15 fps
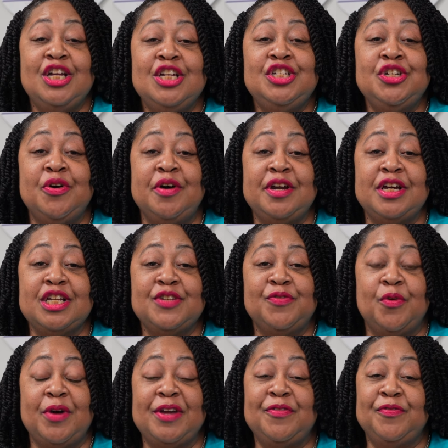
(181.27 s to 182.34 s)
join us
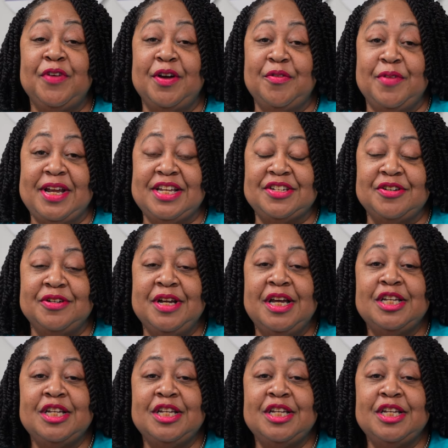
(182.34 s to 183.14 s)
for a fundraiser